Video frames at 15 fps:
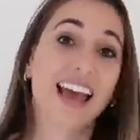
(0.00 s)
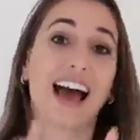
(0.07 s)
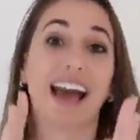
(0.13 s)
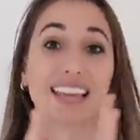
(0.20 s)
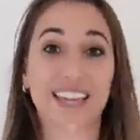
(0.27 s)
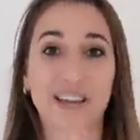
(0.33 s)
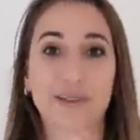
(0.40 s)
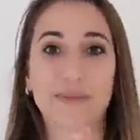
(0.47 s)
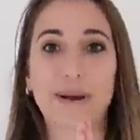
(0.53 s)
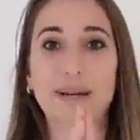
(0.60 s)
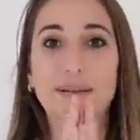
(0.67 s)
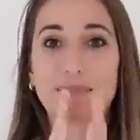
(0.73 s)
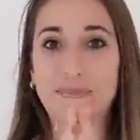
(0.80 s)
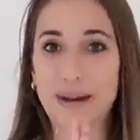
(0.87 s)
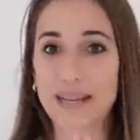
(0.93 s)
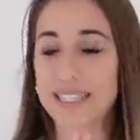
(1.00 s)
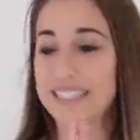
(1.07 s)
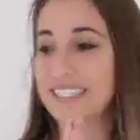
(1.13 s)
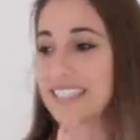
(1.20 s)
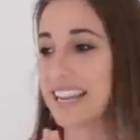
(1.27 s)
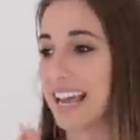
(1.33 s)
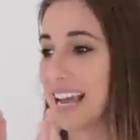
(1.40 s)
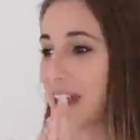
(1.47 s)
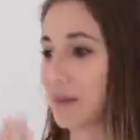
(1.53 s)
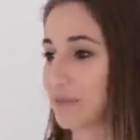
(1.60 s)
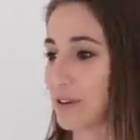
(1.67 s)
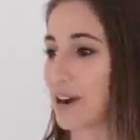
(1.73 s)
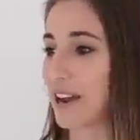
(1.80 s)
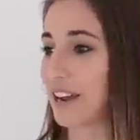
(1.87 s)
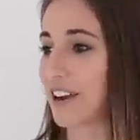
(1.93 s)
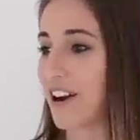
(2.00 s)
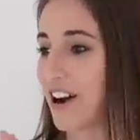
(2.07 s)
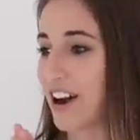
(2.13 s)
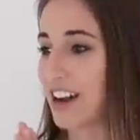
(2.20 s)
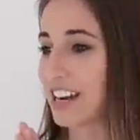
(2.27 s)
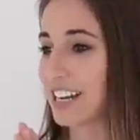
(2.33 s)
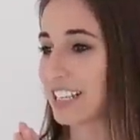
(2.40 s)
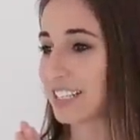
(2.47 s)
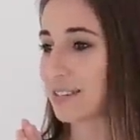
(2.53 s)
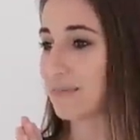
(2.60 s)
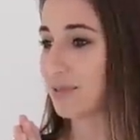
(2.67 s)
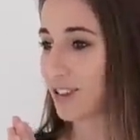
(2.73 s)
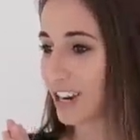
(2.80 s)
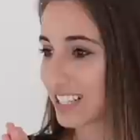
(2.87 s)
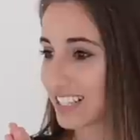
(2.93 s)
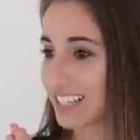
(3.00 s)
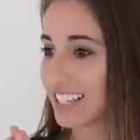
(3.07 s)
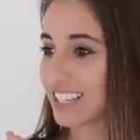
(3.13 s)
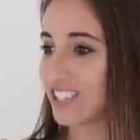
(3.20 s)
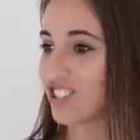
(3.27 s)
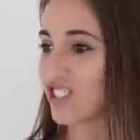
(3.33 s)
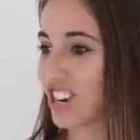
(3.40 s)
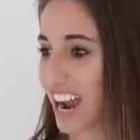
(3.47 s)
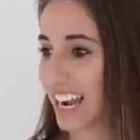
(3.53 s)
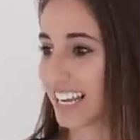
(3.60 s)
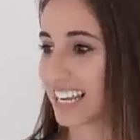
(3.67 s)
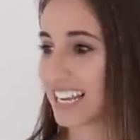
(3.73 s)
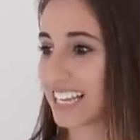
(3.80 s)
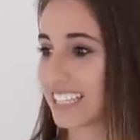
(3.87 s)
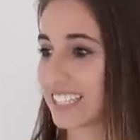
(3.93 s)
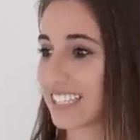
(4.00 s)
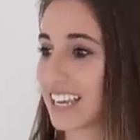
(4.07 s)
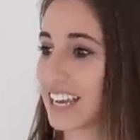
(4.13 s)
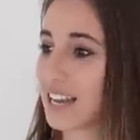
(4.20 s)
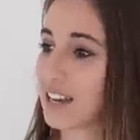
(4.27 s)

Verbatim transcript: I can't wait. But today I'm trying on some dresses, jackets,